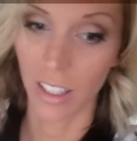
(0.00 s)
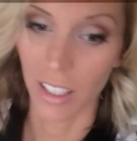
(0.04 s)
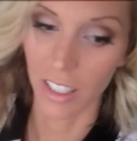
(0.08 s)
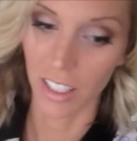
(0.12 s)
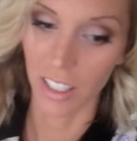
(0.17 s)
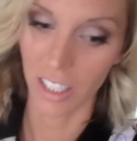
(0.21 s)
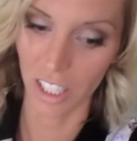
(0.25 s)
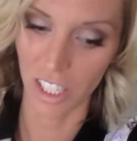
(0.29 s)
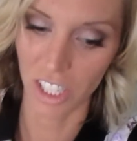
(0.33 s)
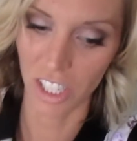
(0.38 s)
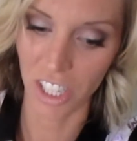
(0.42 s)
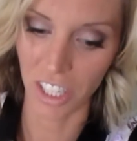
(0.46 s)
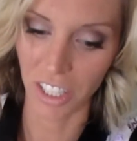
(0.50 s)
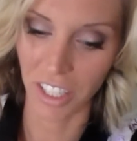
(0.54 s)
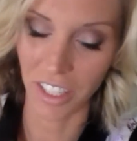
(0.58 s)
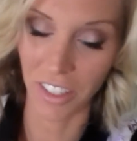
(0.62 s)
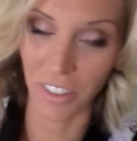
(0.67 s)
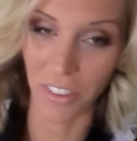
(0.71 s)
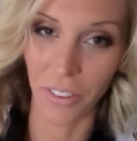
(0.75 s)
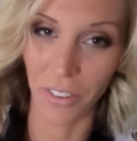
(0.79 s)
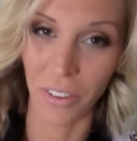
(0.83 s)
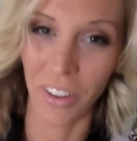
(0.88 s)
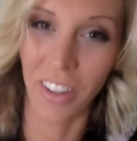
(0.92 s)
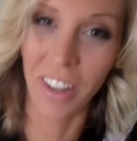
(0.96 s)
to show
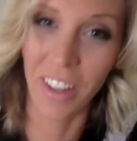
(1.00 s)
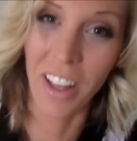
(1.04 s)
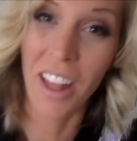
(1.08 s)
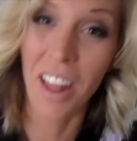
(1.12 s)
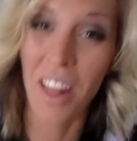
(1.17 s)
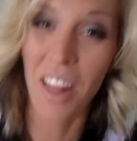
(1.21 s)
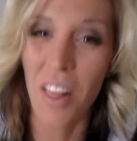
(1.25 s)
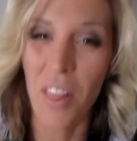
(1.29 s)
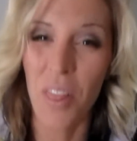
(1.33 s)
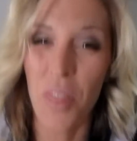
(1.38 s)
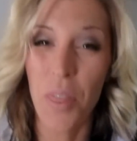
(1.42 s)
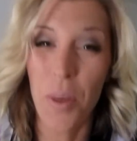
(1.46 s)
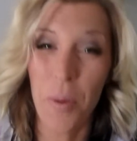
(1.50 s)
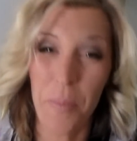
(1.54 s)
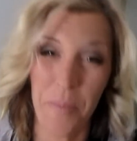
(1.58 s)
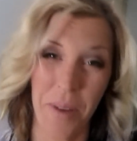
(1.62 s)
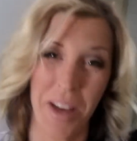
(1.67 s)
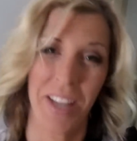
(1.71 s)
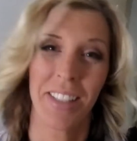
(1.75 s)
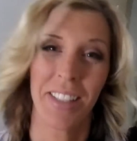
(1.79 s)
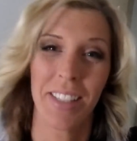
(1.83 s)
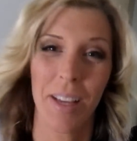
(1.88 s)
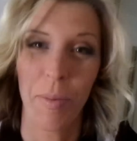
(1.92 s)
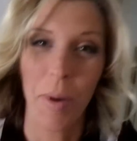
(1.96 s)
you the
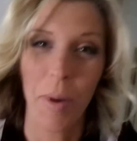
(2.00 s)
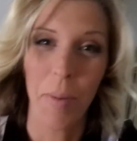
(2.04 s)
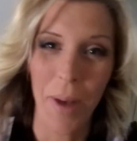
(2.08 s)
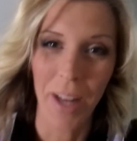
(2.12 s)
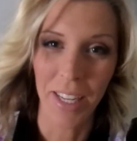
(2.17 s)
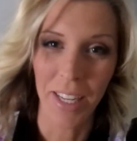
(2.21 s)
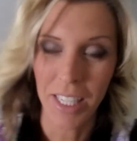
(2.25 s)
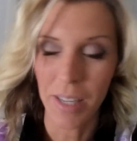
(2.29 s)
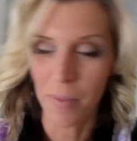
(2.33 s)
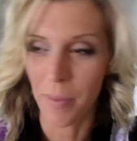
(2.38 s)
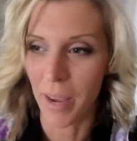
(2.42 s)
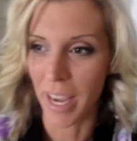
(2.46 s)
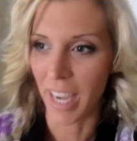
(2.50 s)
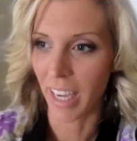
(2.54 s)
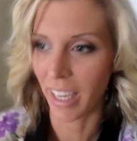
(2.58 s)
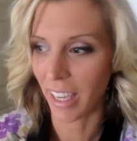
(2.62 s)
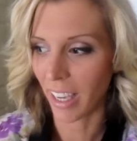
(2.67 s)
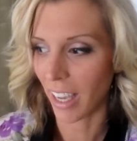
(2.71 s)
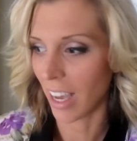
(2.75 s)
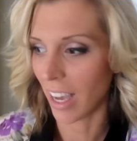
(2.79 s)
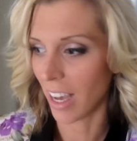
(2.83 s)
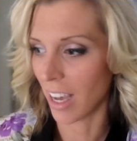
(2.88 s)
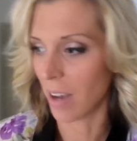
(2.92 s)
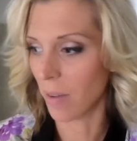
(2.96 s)
mess I'm about to make.
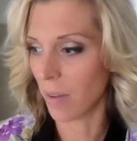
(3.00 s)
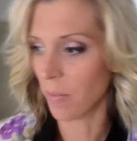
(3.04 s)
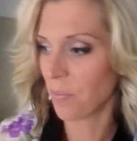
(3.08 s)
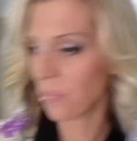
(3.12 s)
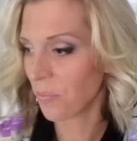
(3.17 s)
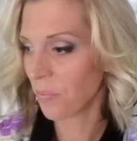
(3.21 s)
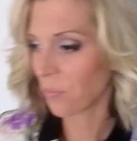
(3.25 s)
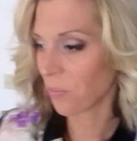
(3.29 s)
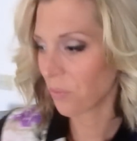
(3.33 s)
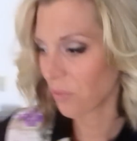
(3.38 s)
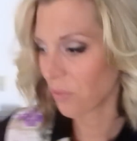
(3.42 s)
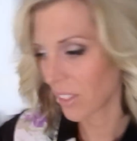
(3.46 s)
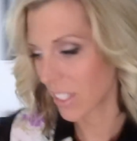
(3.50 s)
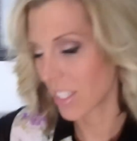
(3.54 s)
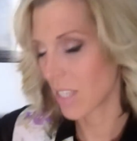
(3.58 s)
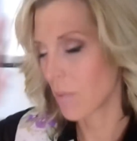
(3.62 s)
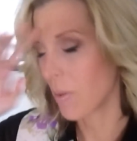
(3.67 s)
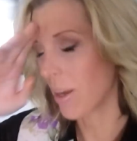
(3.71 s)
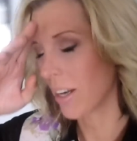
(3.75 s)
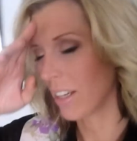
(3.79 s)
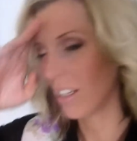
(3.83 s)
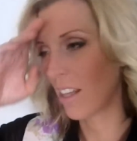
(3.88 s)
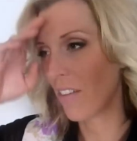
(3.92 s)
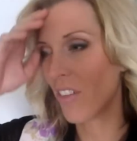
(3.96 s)
Um, it's
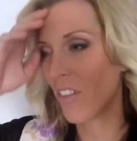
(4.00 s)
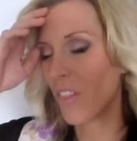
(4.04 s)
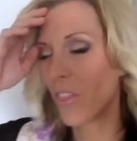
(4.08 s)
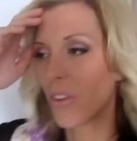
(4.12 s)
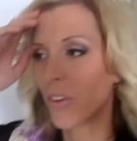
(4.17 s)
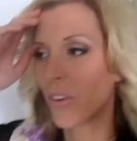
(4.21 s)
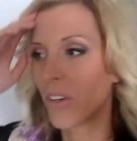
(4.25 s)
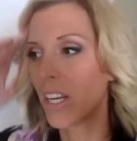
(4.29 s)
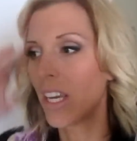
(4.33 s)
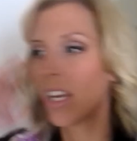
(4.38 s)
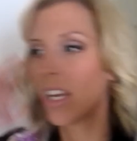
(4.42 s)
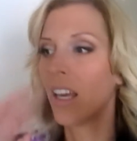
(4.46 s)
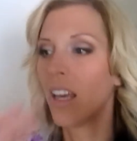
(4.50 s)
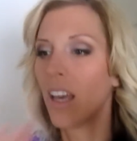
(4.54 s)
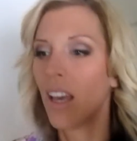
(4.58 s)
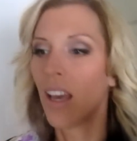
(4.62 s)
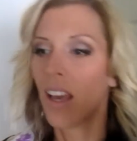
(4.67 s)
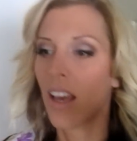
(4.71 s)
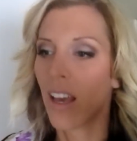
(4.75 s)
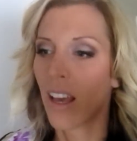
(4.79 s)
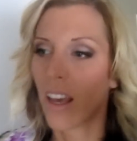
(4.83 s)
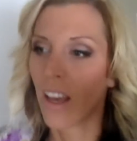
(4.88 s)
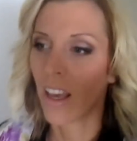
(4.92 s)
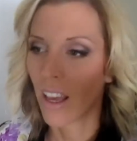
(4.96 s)
about eleven thirty,
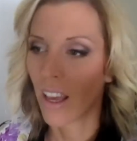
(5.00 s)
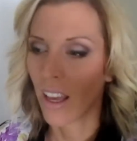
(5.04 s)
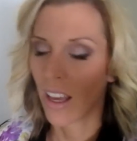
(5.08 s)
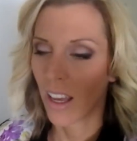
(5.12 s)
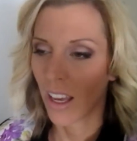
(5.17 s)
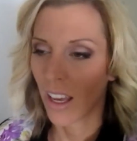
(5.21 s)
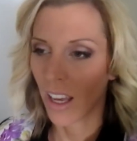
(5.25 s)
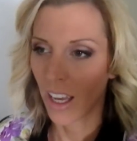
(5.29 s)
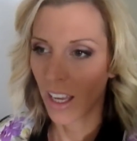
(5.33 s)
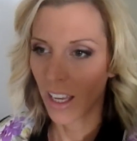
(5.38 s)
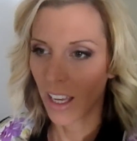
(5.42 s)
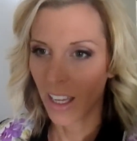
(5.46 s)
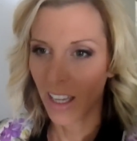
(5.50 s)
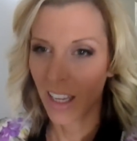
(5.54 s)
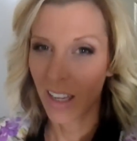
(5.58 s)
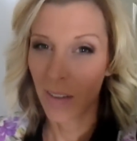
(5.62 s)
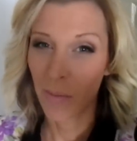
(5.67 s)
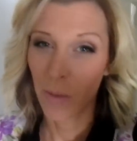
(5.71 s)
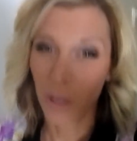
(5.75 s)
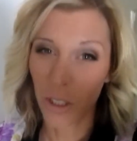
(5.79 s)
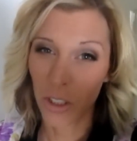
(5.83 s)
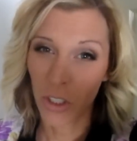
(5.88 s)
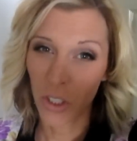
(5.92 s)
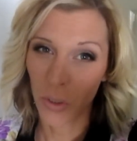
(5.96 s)
and
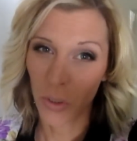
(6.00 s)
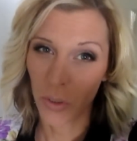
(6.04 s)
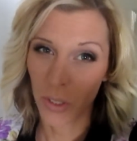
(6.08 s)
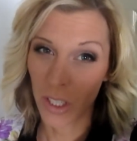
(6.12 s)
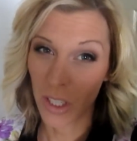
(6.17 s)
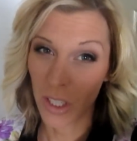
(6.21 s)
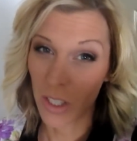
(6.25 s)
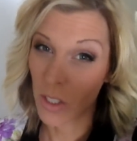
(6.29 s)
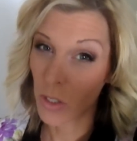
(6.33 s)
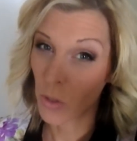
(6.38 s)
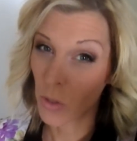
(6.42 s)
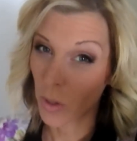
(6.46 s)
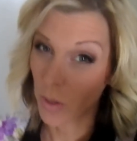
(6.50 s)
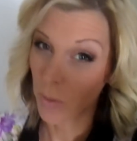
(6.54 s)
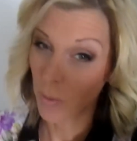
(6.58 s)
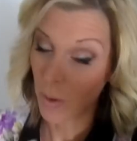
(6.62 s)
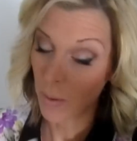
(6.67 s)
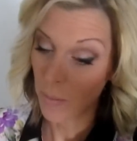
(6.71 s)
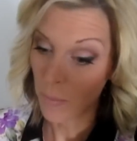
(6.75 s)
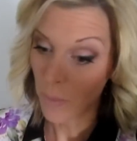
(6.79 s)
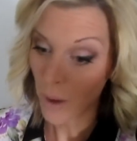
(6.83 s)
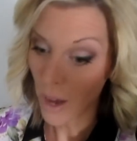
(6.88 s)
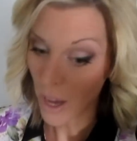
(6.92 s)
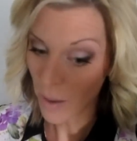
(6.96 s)
Marcia went to the store with my
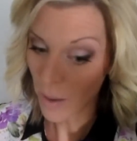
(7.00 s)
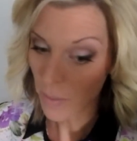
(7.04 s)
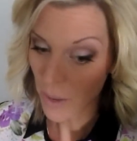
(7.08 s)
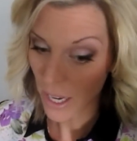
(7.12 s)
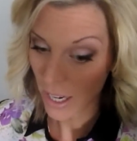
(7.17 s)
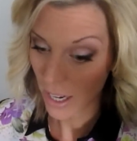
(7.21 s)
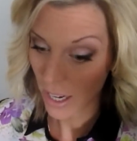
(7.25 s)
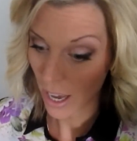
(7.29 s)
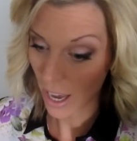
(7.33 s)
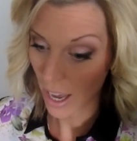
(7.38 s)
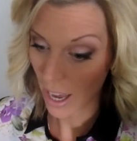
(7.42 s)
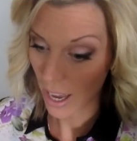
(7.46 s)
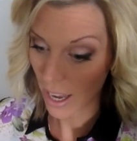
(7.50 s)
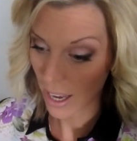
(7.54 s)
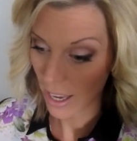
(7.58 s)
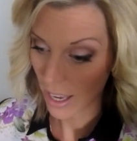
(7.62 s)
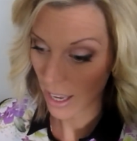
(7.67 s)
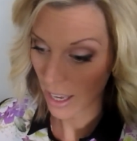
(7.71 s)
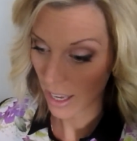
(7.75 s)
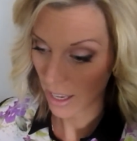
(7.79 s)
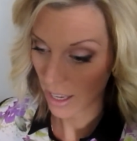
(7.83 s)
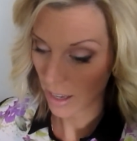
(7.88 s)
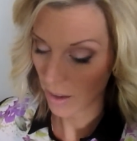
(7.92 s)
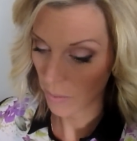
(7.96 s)
mom, and I
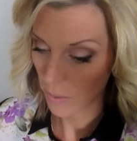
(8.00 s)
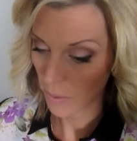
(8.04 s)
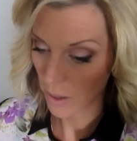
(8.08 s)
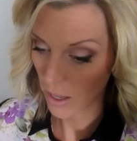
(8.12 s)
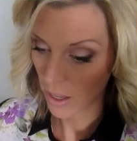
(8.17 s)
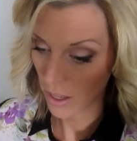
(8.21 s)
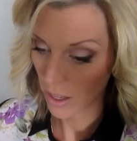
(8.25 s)
am